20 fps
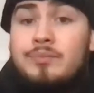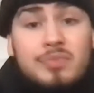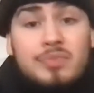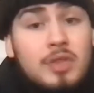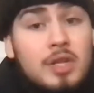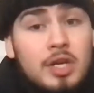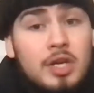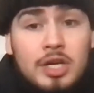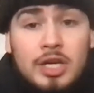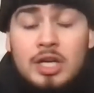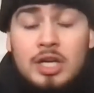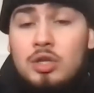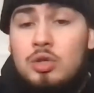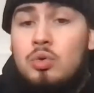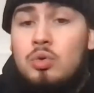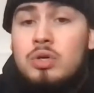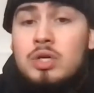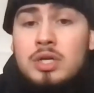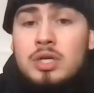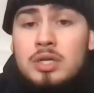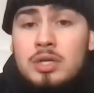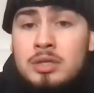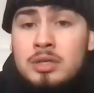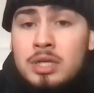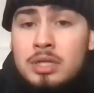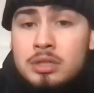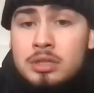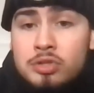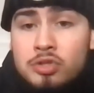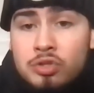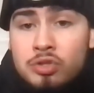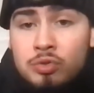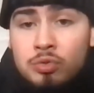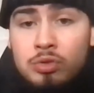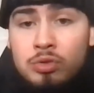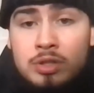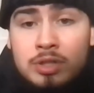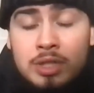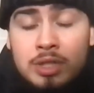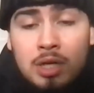Get Luka another
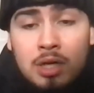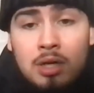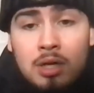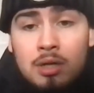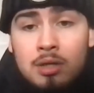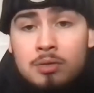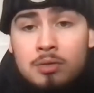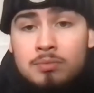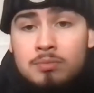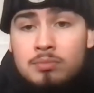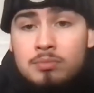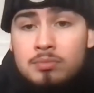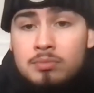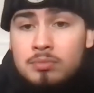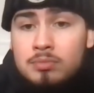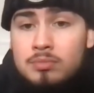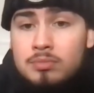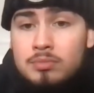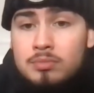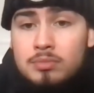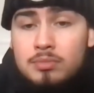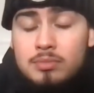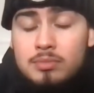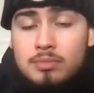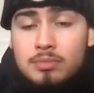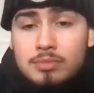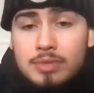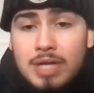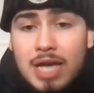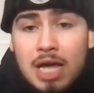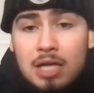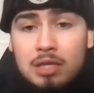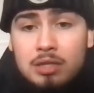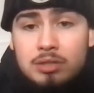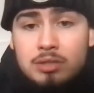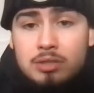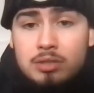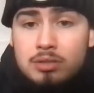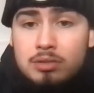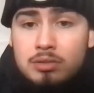shooter in
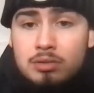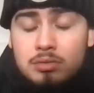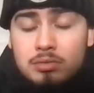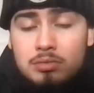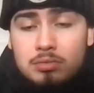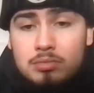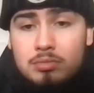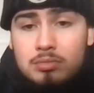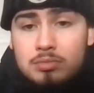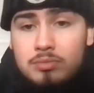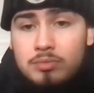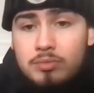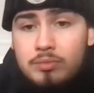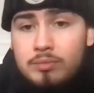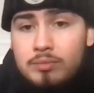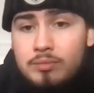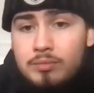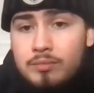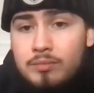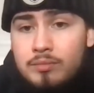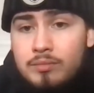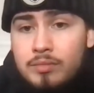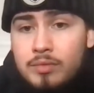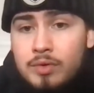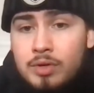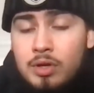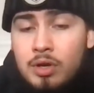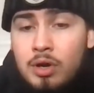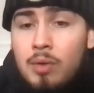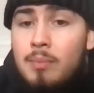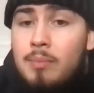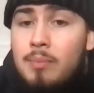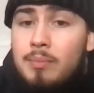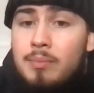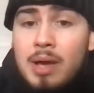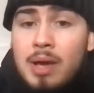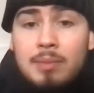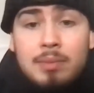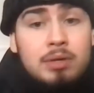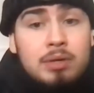Dallas.
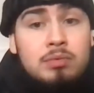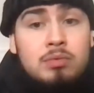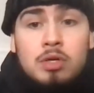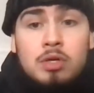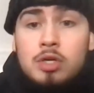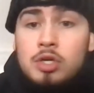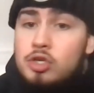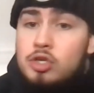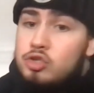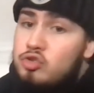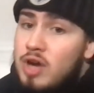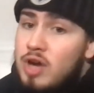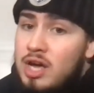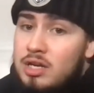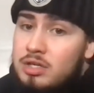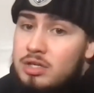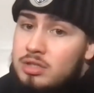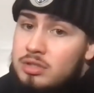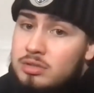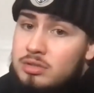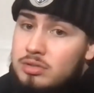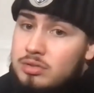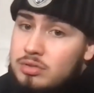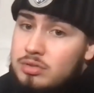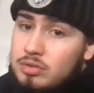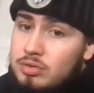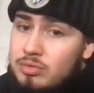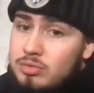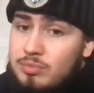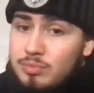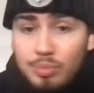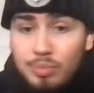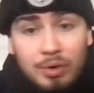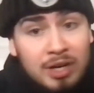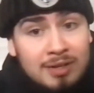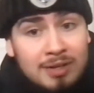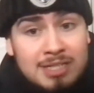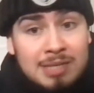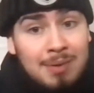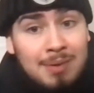Maybe try to bring
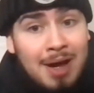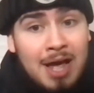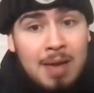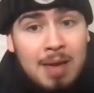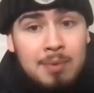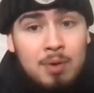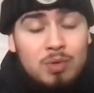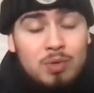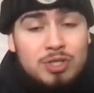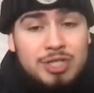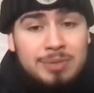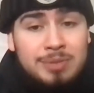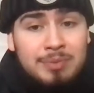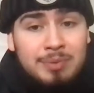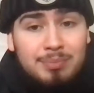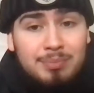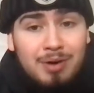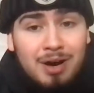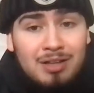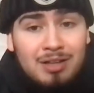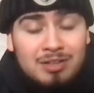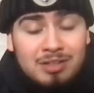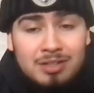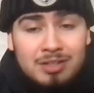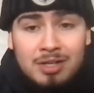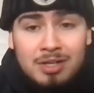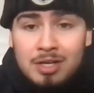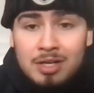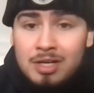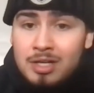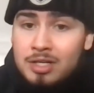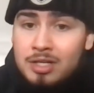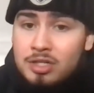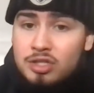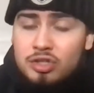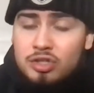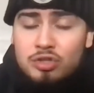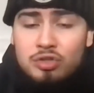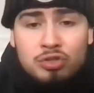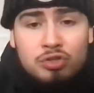him to Miami with Jimmy Butler.
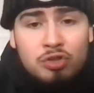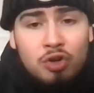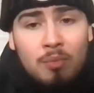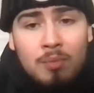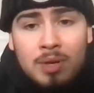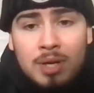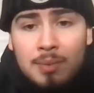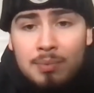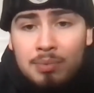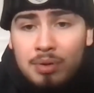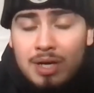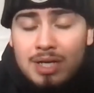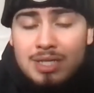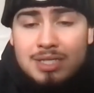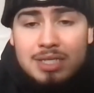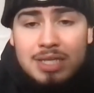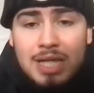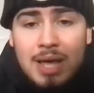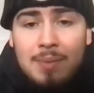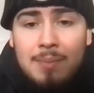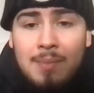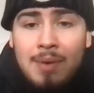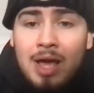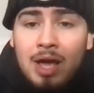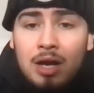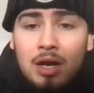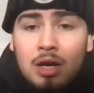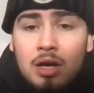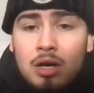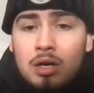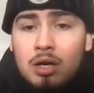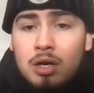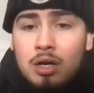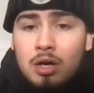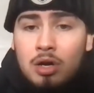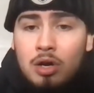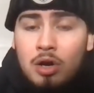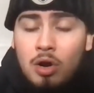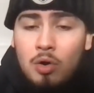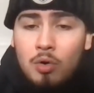There's so many places that man could
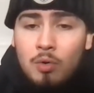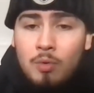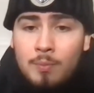go.